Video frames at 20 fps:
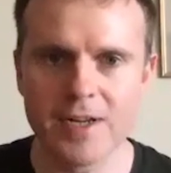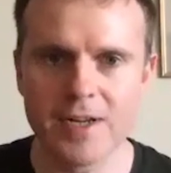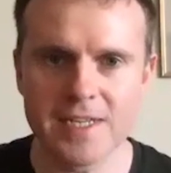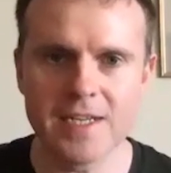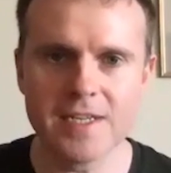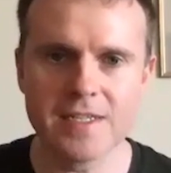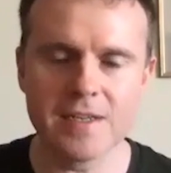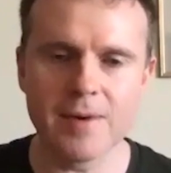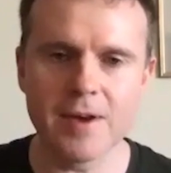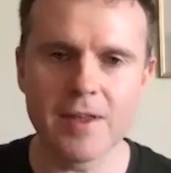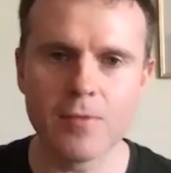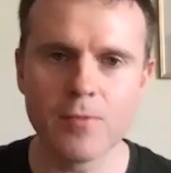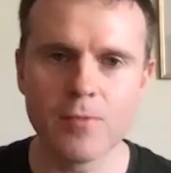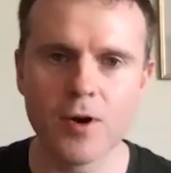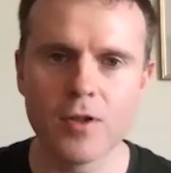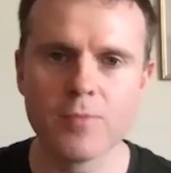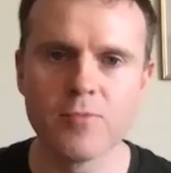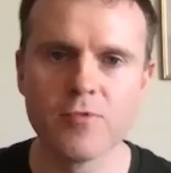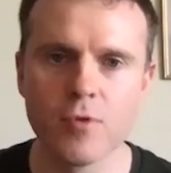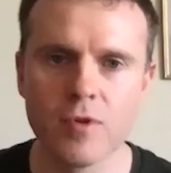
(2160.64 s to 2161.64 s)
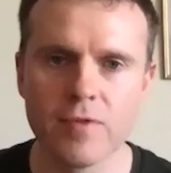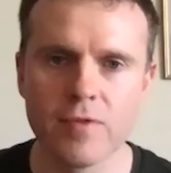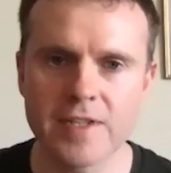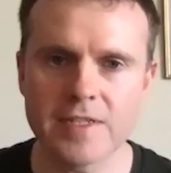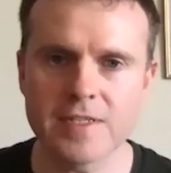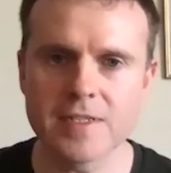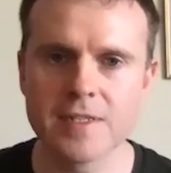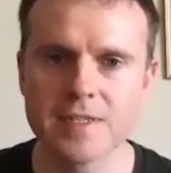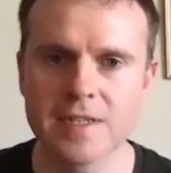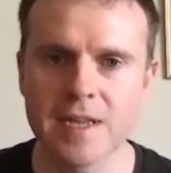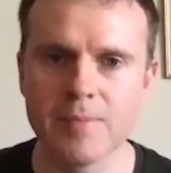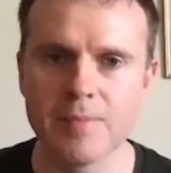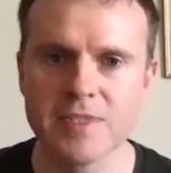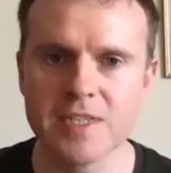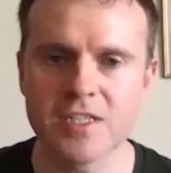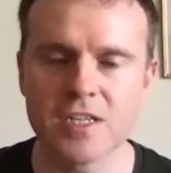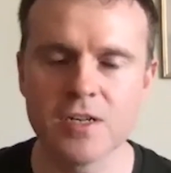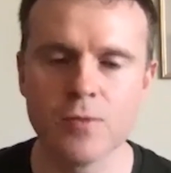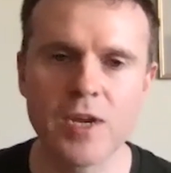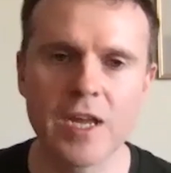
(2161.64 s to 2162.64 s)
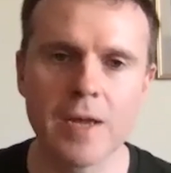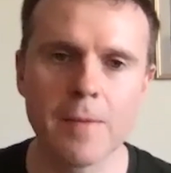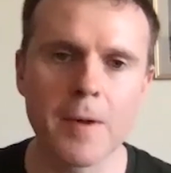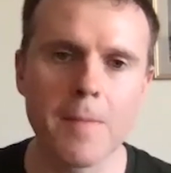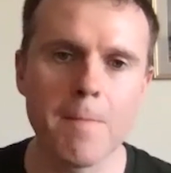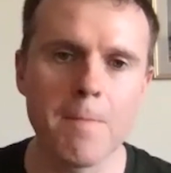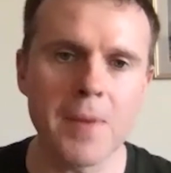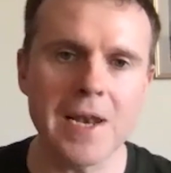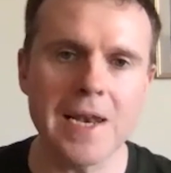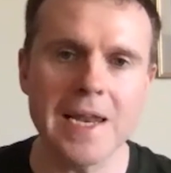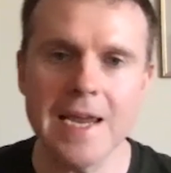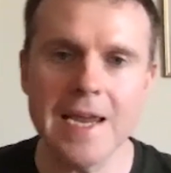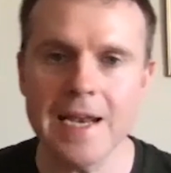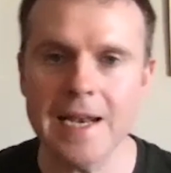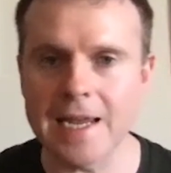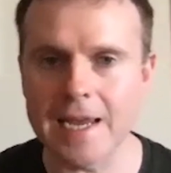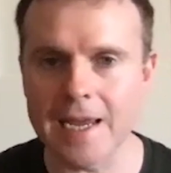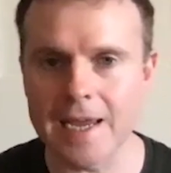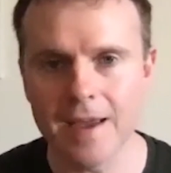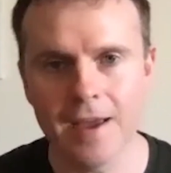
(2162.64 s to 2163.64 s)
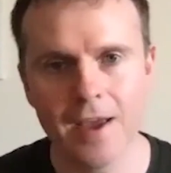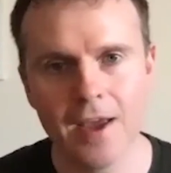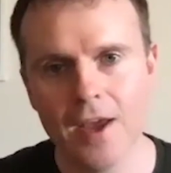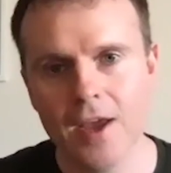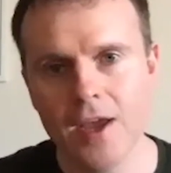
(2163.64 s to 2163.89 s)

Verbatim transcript: ideas about the world and we're all advancing the same position and we can completely